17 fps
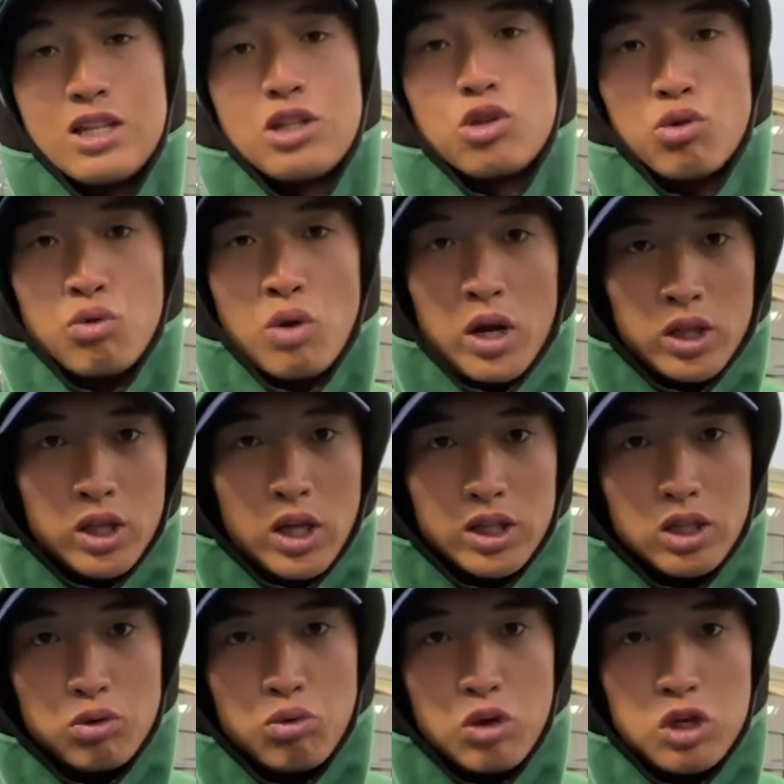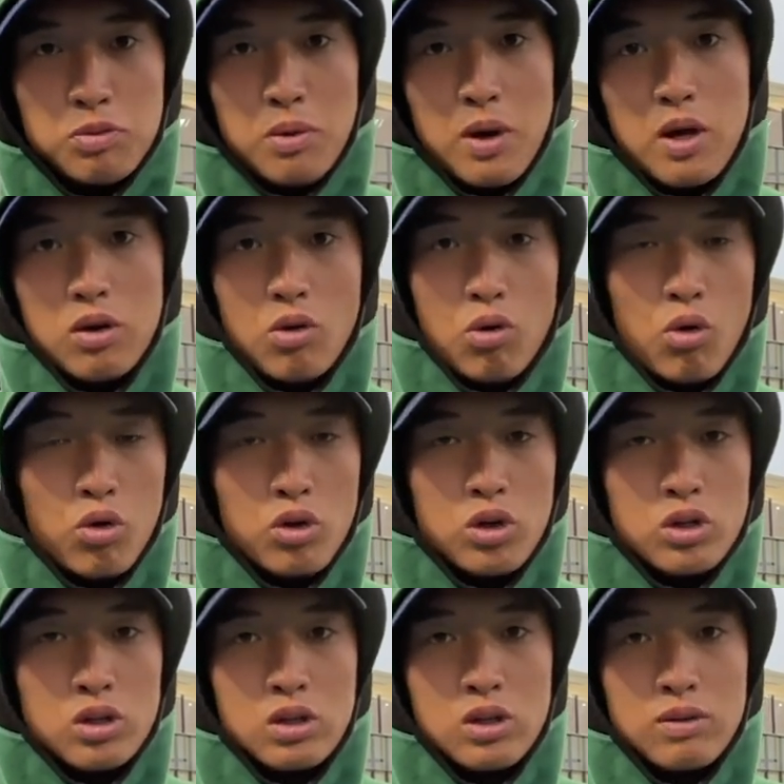it directly at the sweet spot in
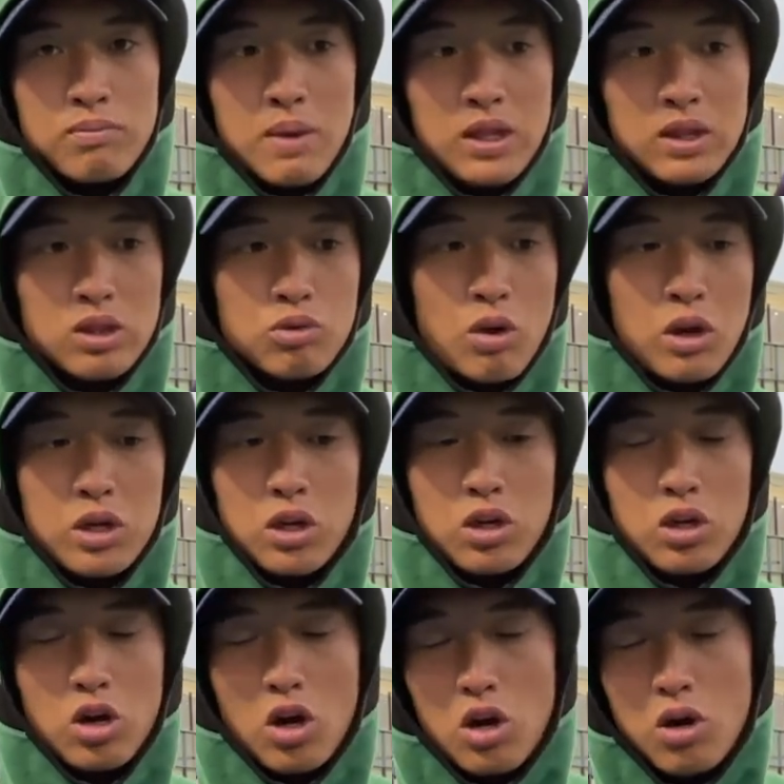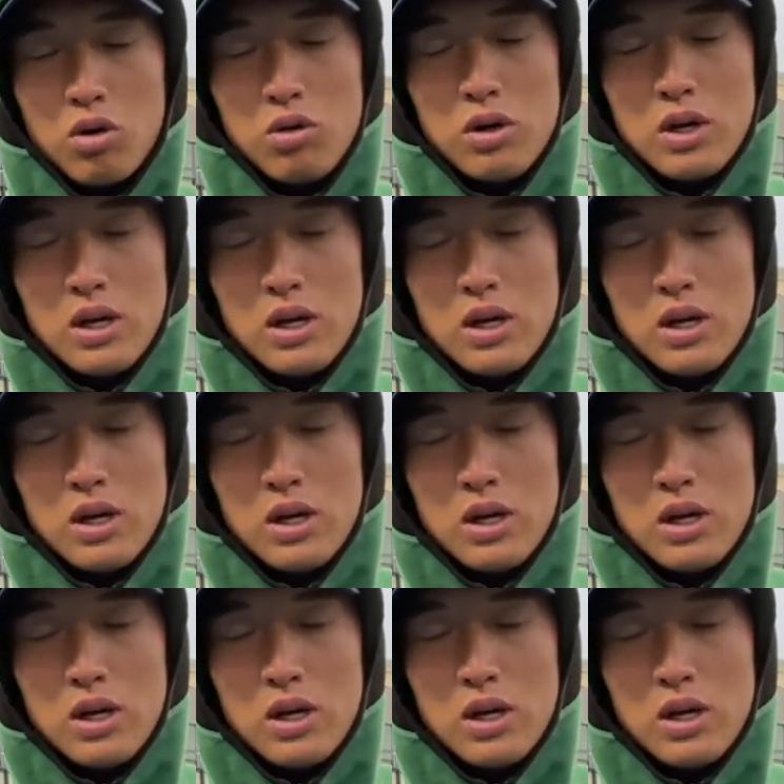order to make this racket go.